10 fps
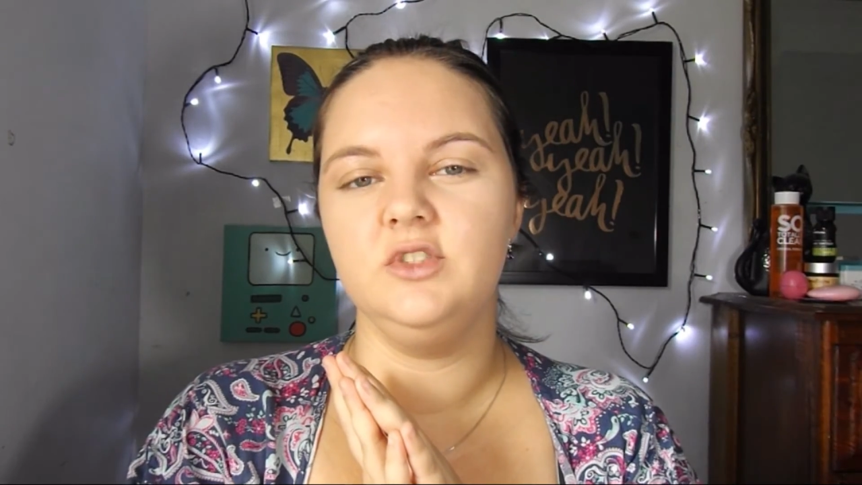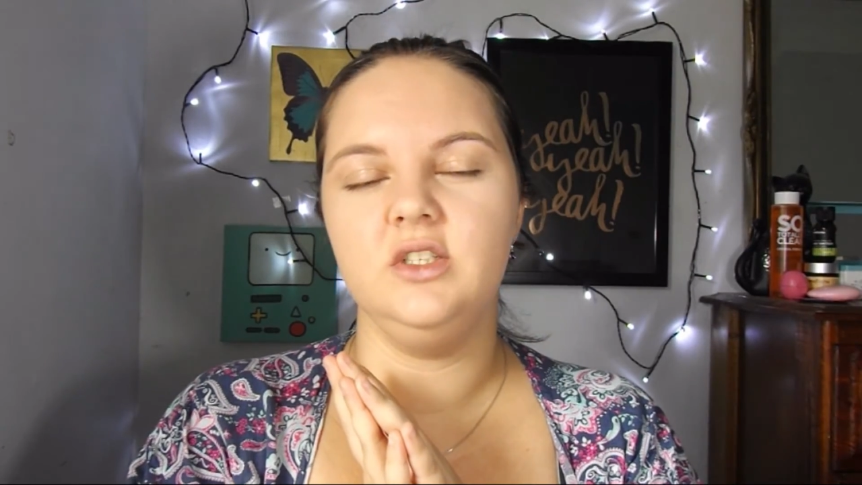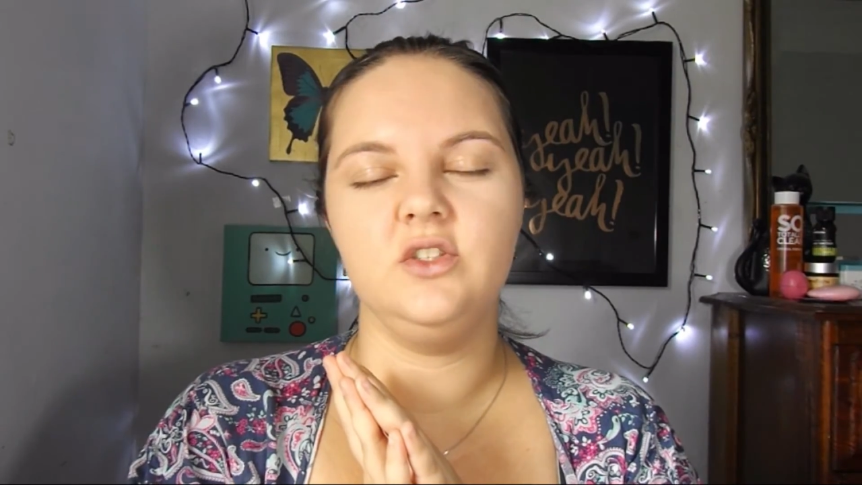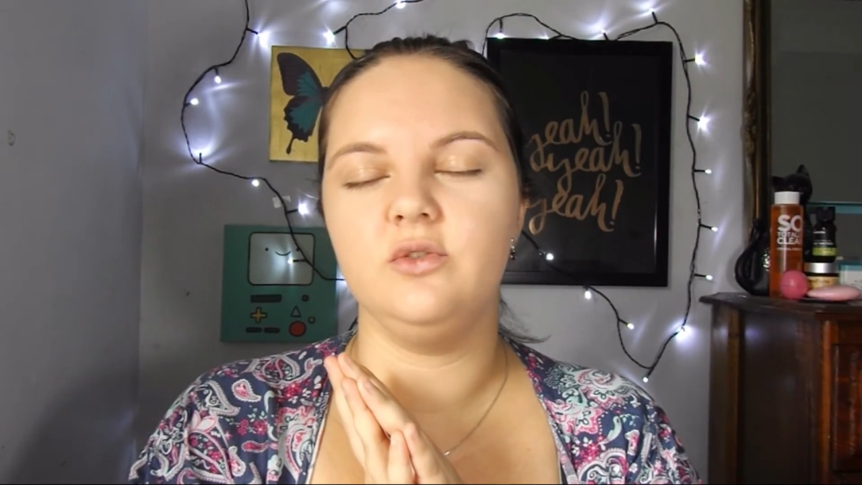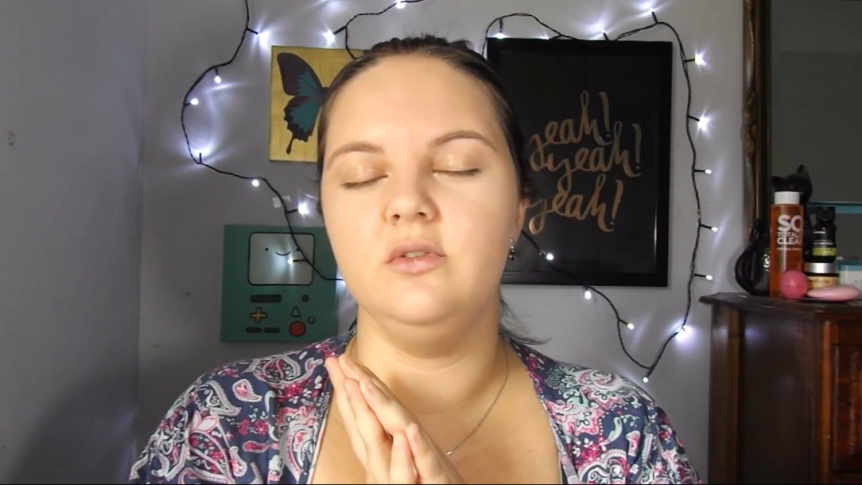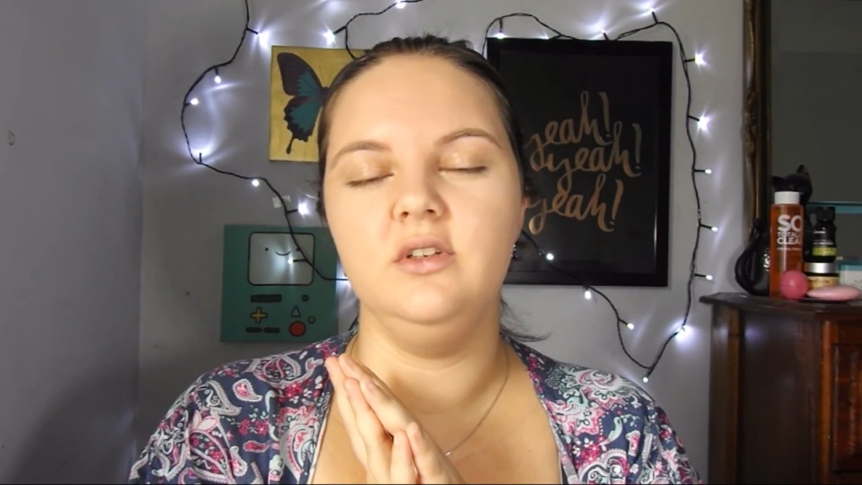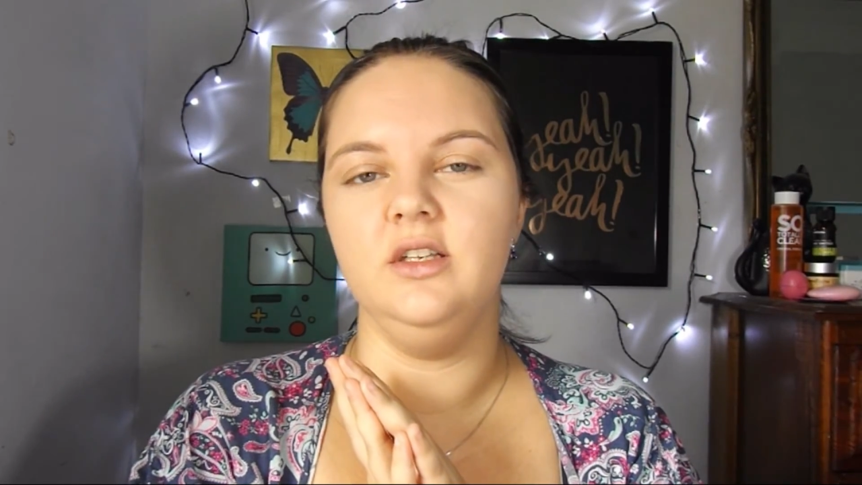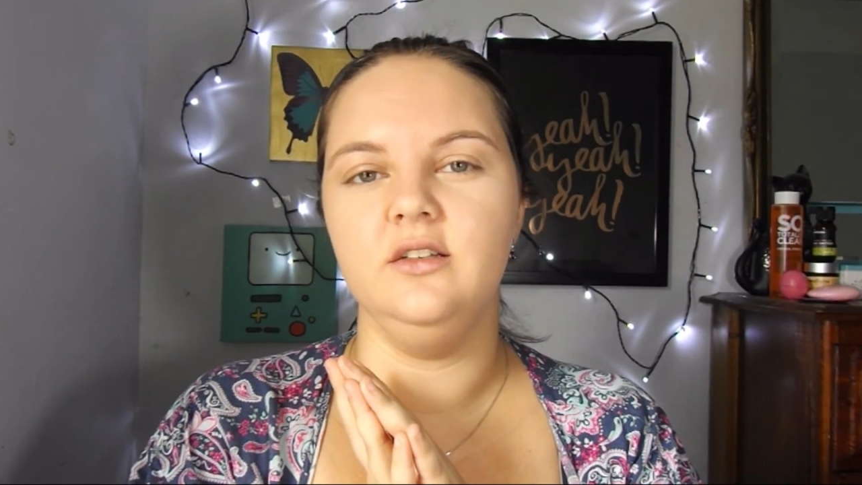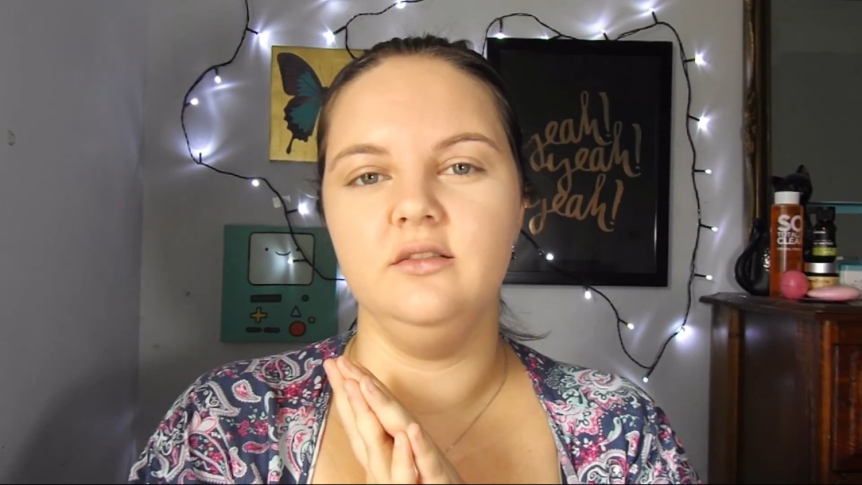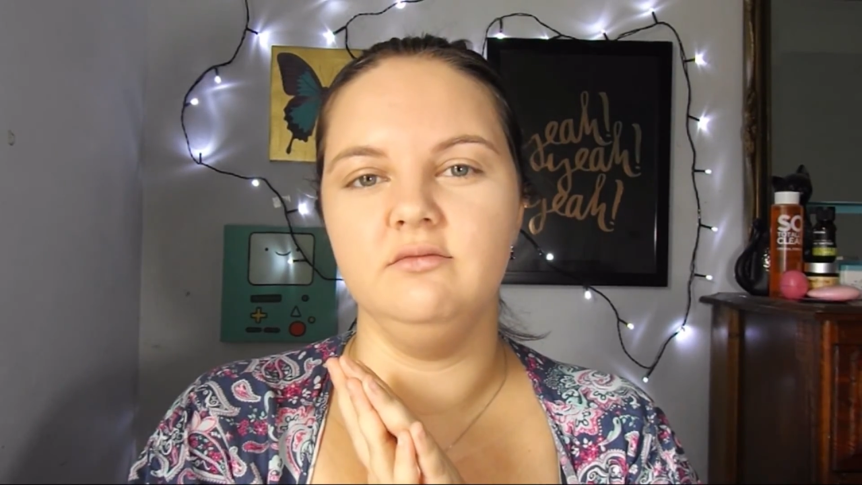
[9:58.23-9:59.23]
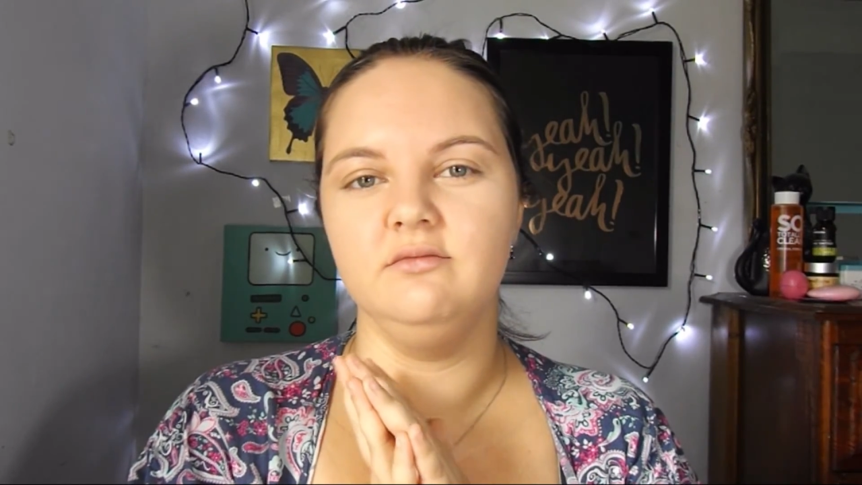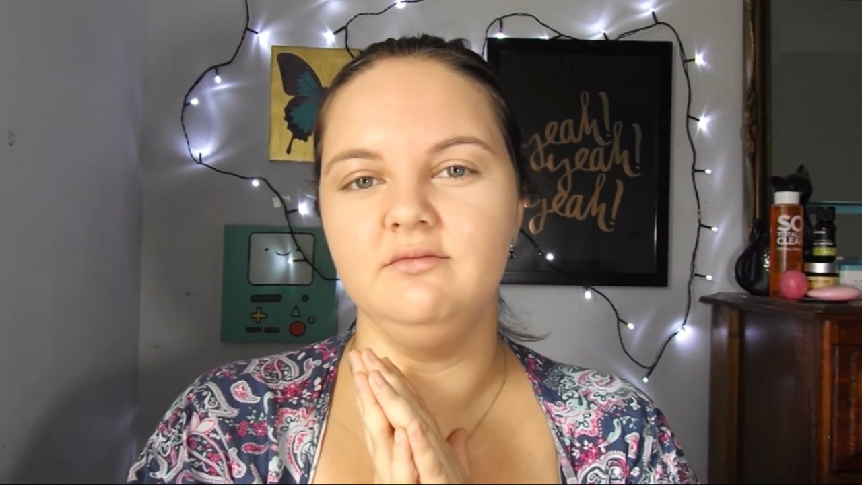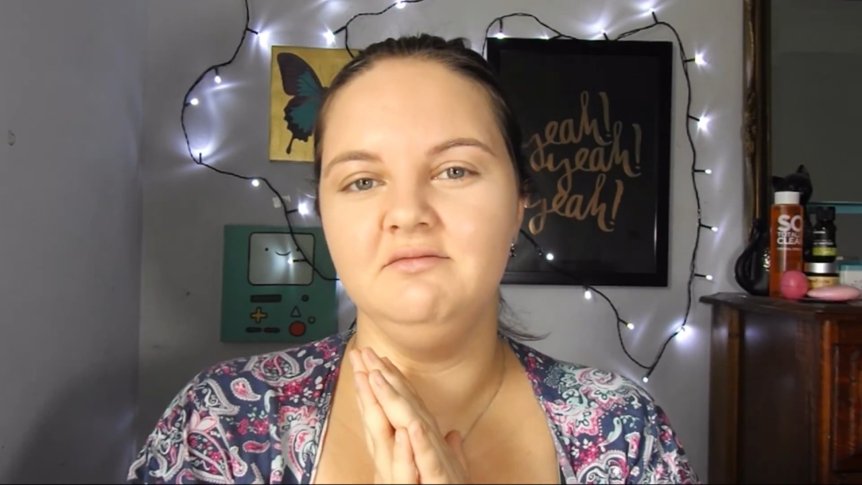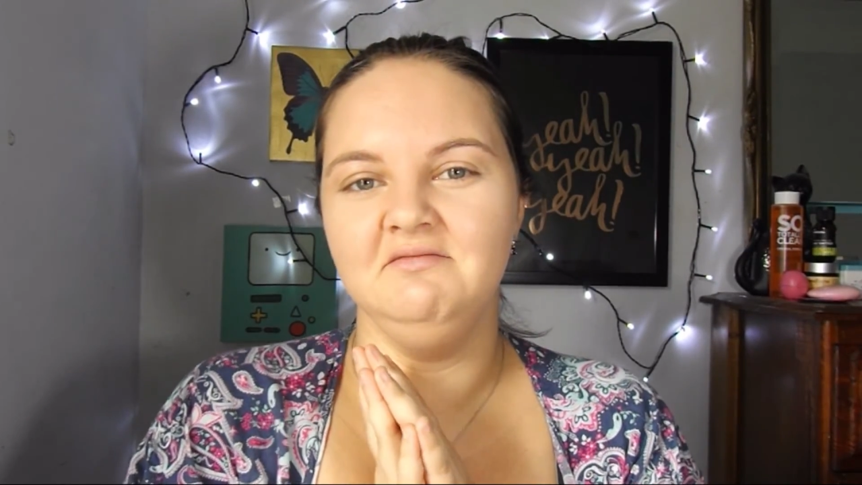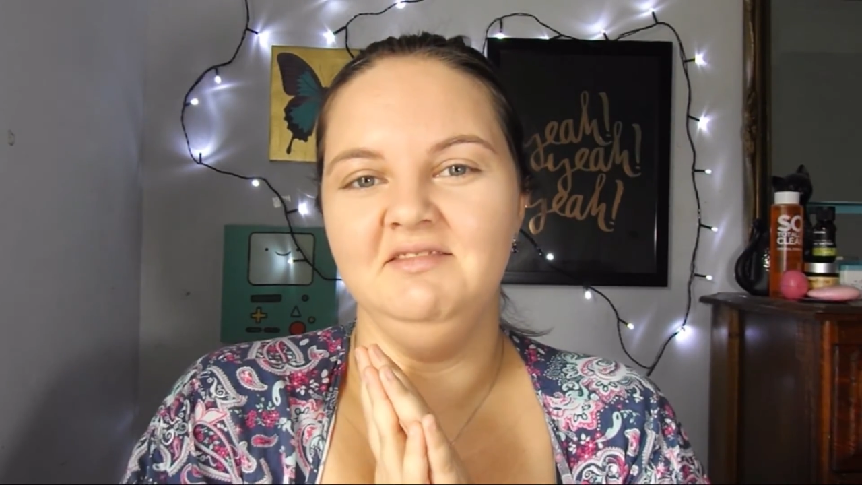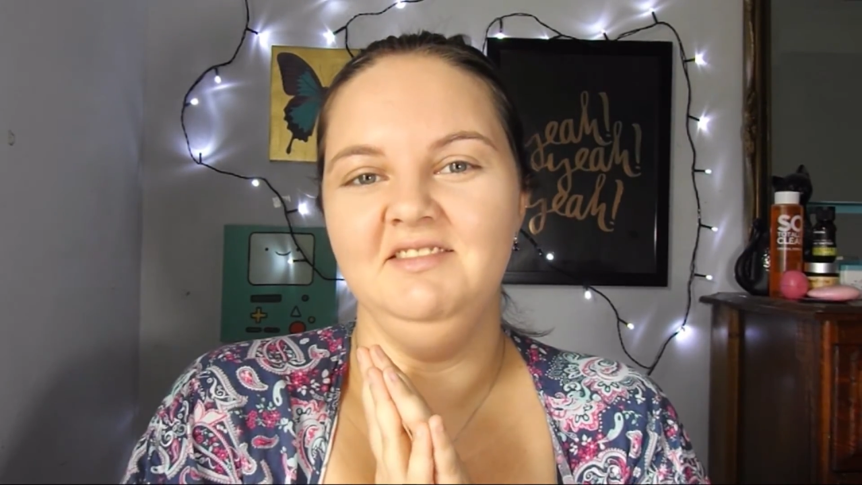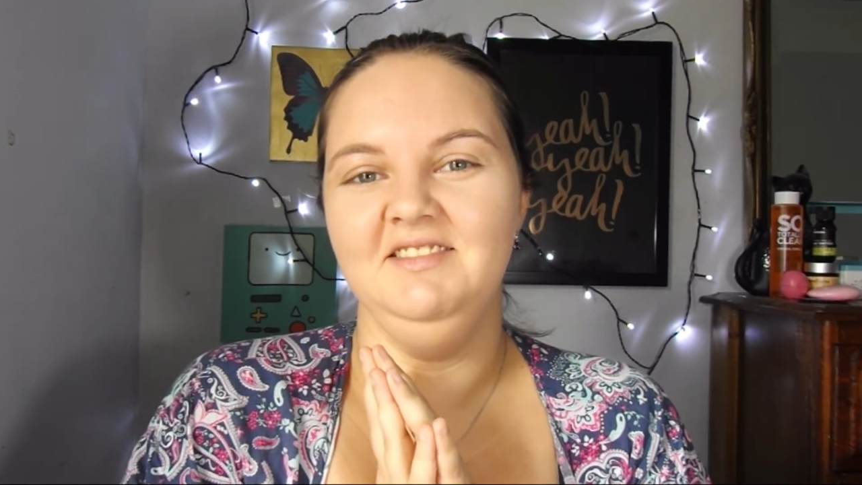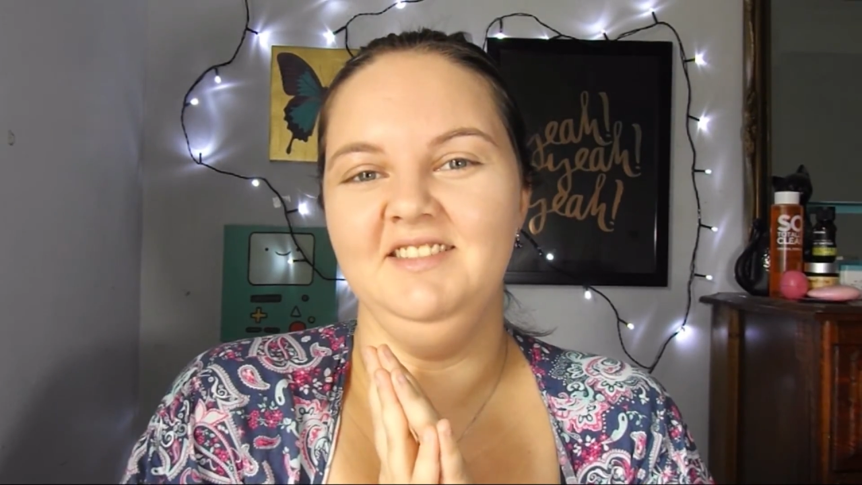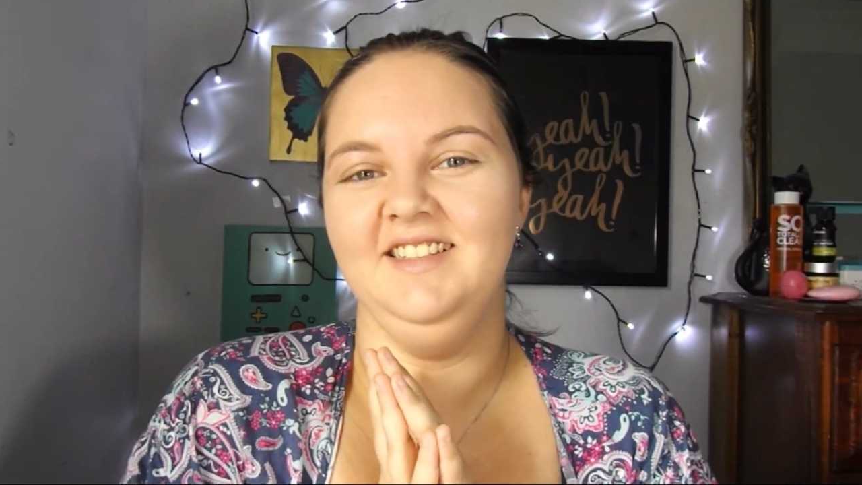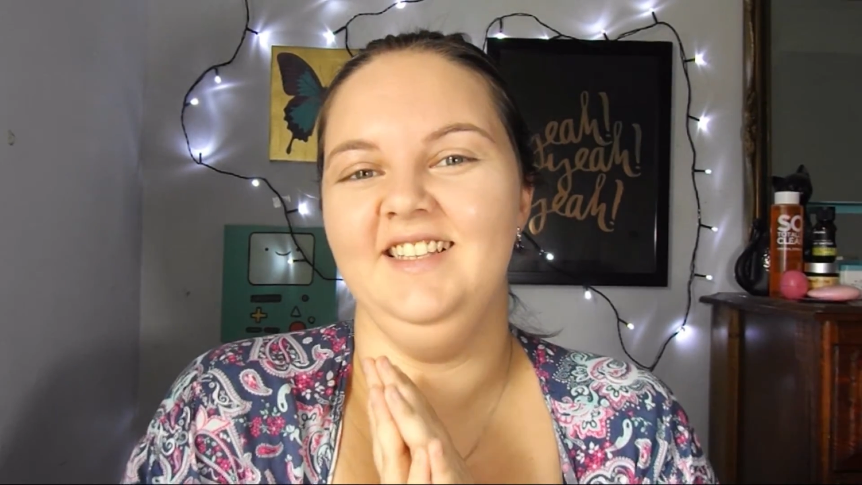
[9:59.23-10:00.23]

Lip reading: screw you.